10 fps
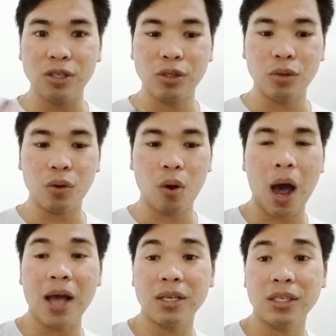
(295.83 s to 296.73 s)
So
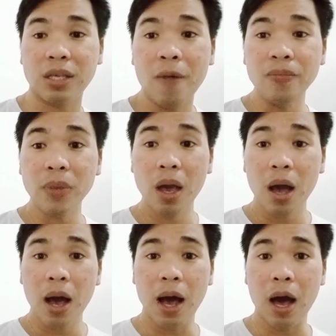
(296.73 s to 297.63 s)
as
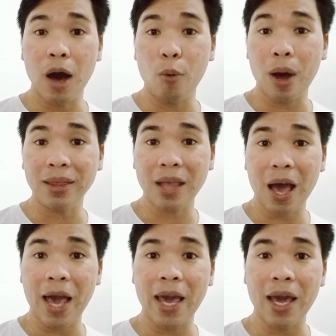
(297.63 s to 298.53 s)
what
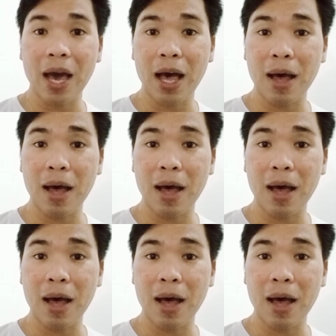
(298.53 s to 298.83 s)
I